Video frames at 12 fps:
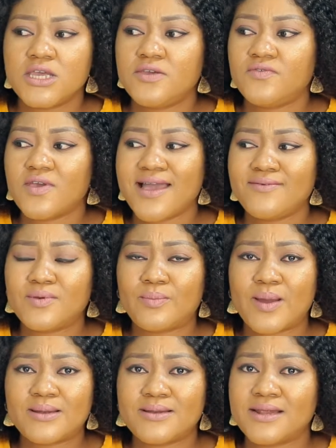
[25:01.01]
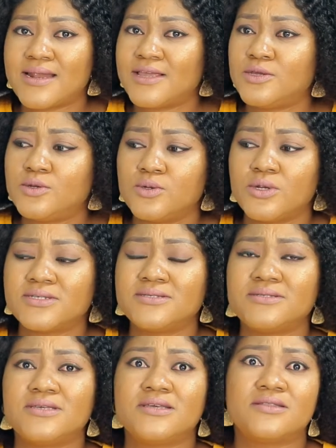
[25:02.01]
If you have a partner that you know
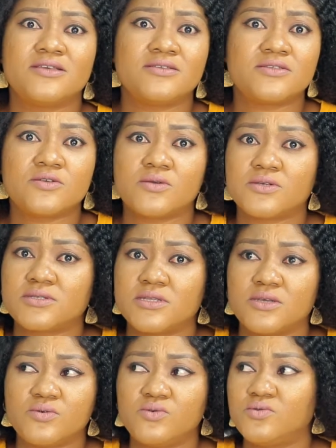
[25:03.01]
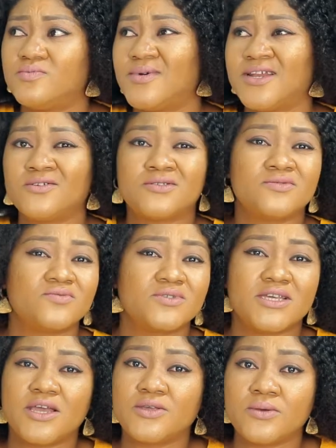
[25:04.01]
doesn't take things seriously, who might not even
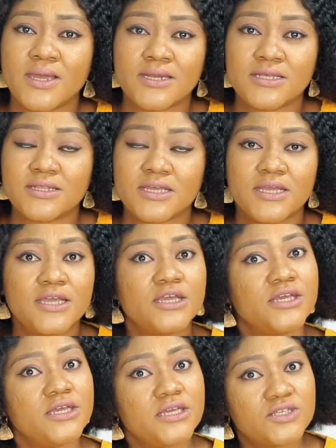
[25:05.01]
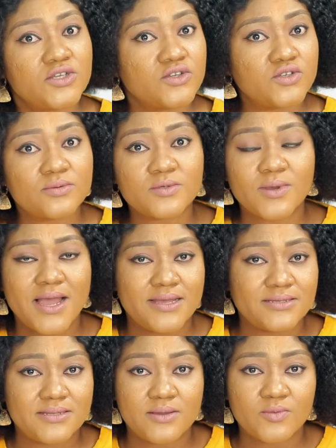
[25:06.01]
tell you anything, it's your job to
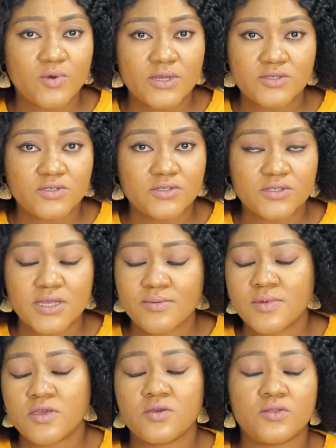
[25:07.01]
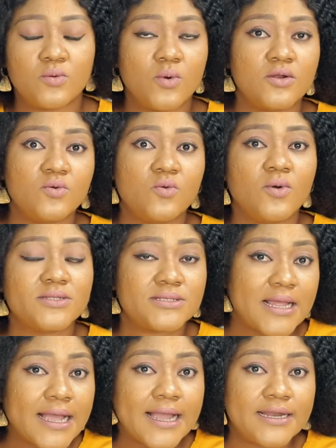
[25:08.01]
ask them questions. I mean, you're the one who wants
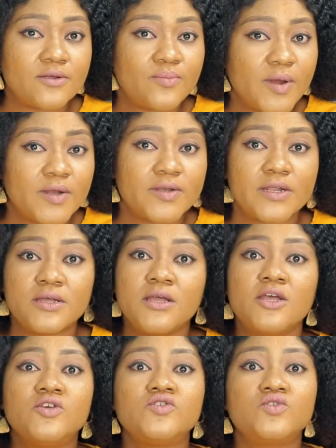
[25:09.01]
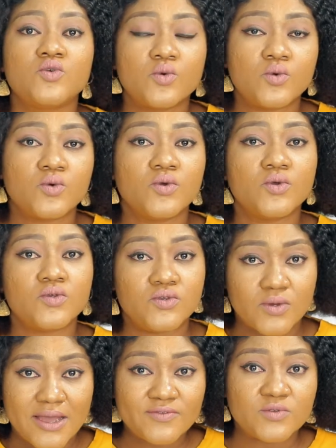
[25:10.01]
that kind of partner. So
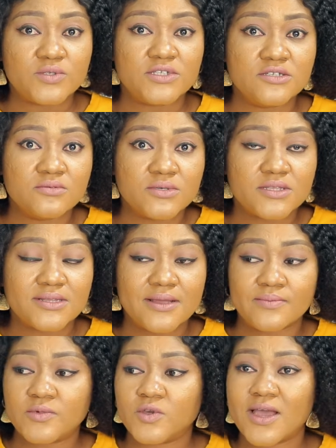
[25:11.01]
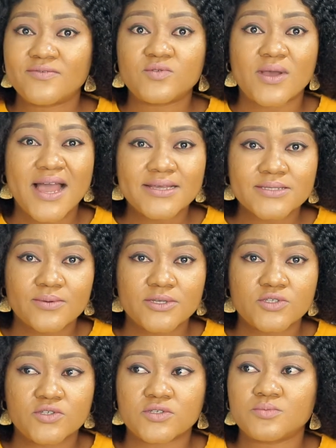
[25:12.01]
you have to deal with them. You have to ask
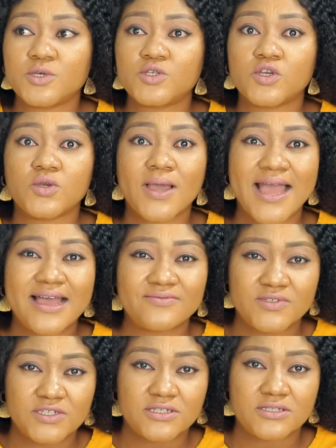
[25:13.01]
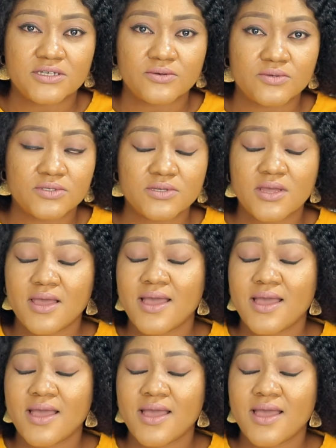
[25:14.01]
questions. Make sure you have details.